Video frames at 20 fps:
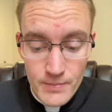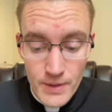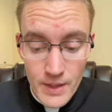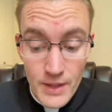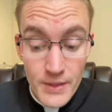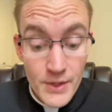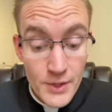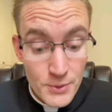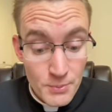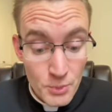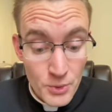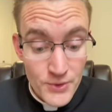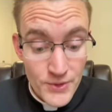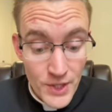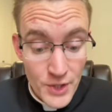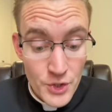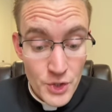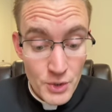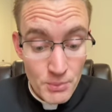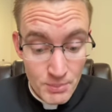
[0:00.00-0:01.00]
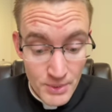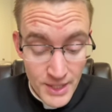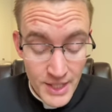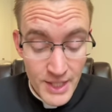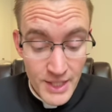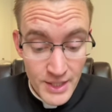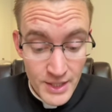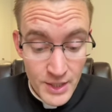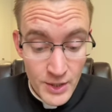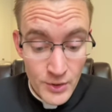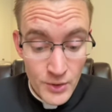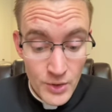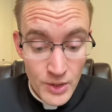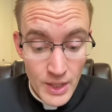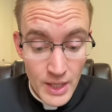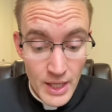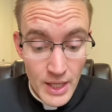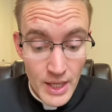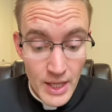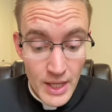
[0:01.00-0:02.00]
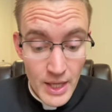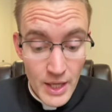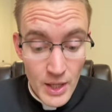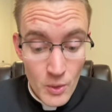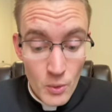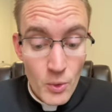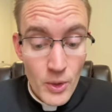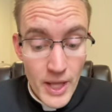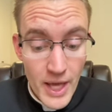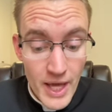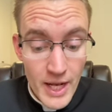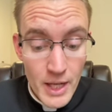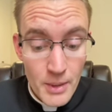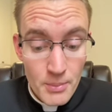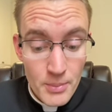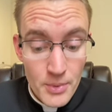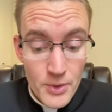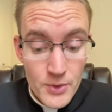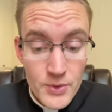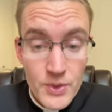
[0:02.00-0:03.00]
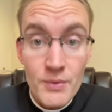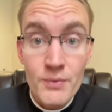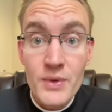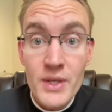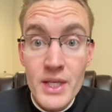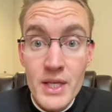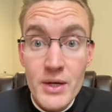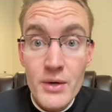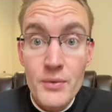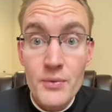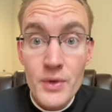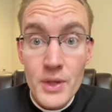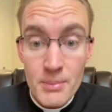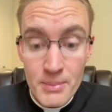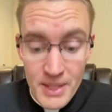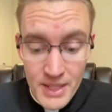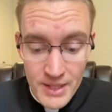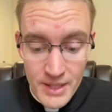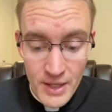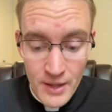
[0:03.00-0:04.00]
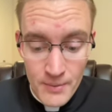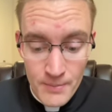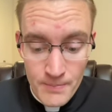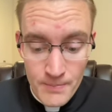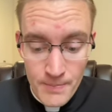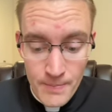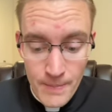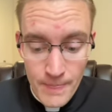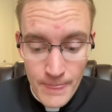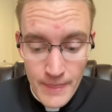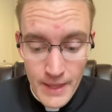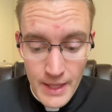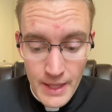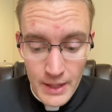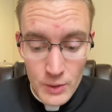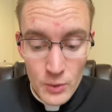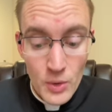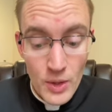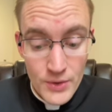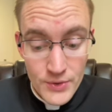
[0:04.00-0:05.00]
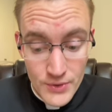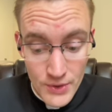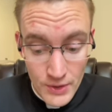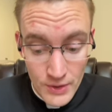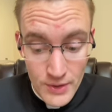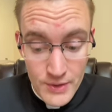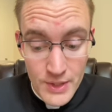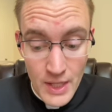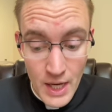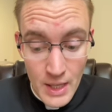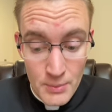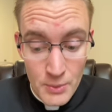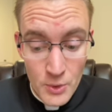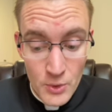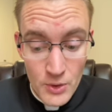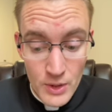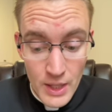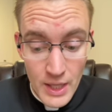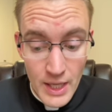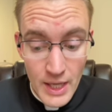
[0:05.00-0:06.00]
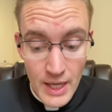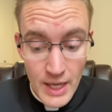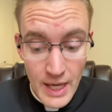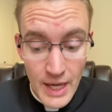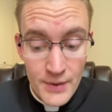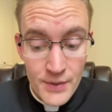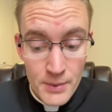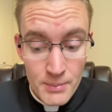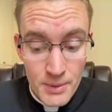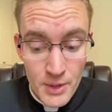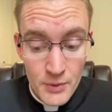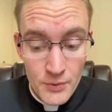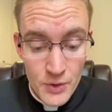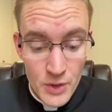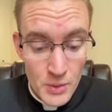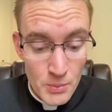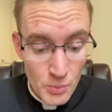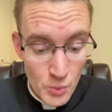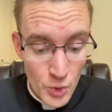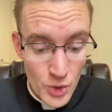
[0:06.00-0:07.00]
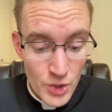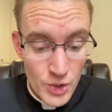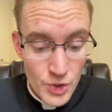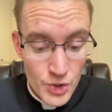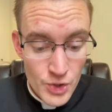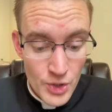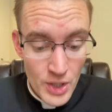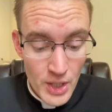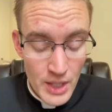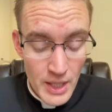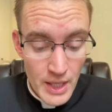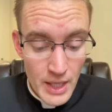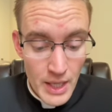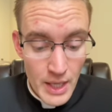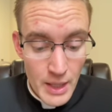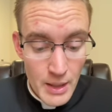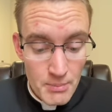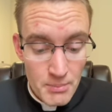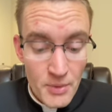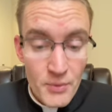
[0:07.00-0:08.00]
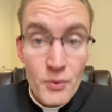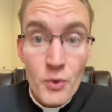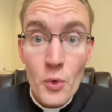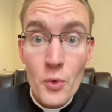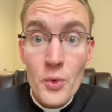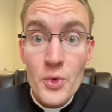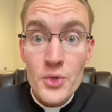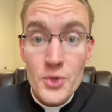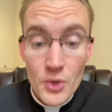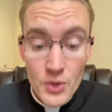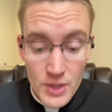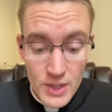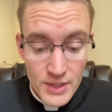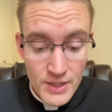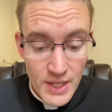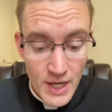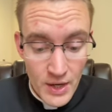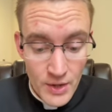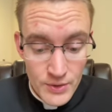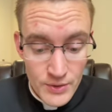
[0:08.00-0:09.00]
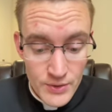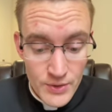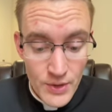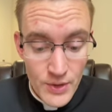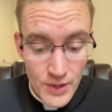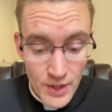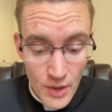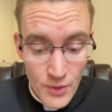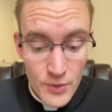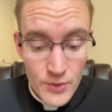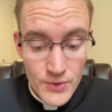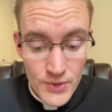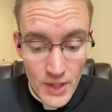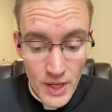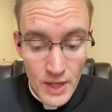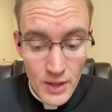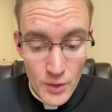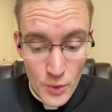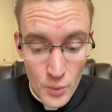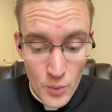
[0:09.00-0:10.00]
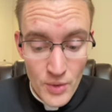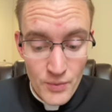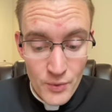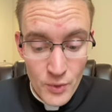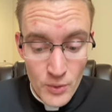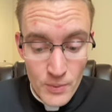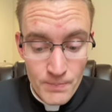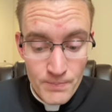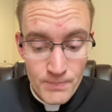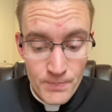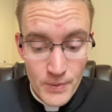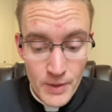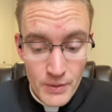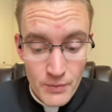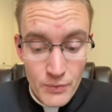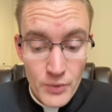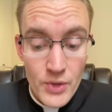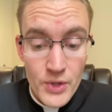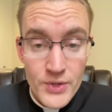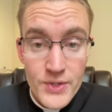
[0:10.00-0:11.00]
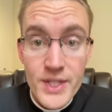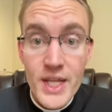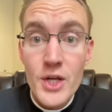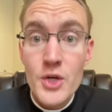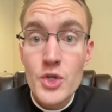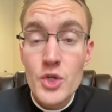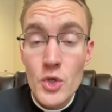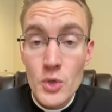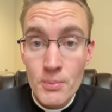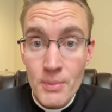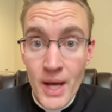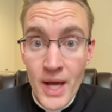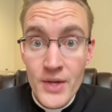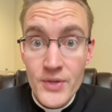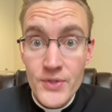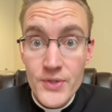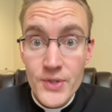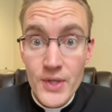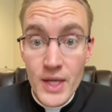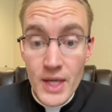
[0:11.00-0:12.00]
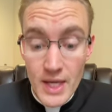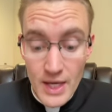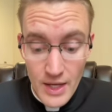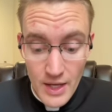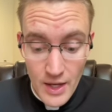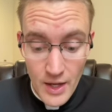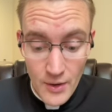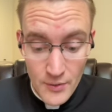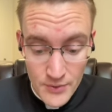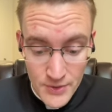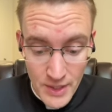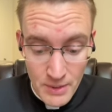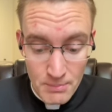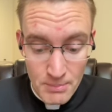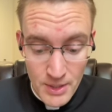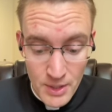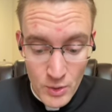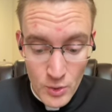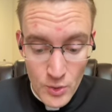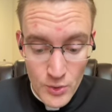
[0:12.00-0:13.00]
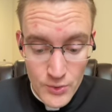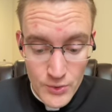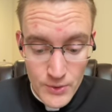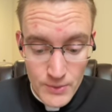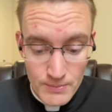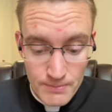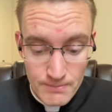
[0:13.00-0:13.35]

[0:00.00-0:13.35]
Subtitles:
This procession, beginning here, would head up to Via Flaminia, crossing the Tiber at the Melvian Bridge, before returning down to the other side of the river for the stational Mass of St. Peter's.